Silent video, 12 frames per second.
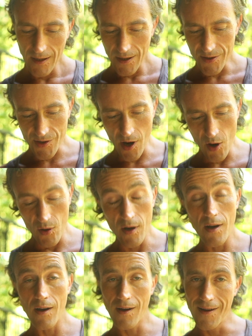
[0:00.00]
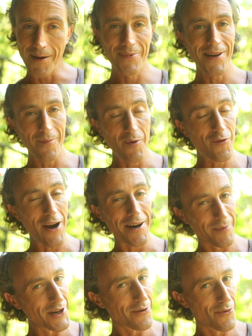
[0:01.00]
So I'm afraid
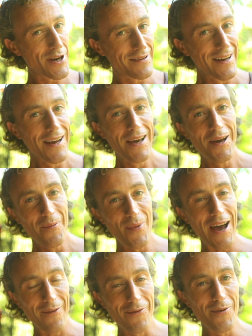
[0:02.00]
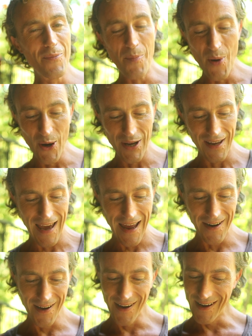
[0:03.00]
I'm going to read back from the book
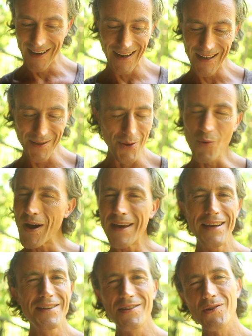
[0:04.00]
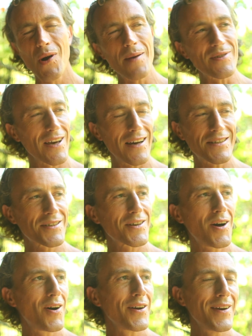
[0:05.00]
again. The way he describes it, I just
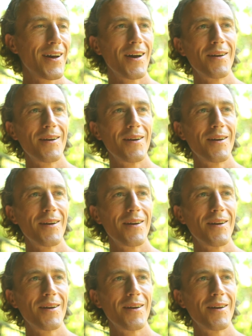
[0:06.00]
can't.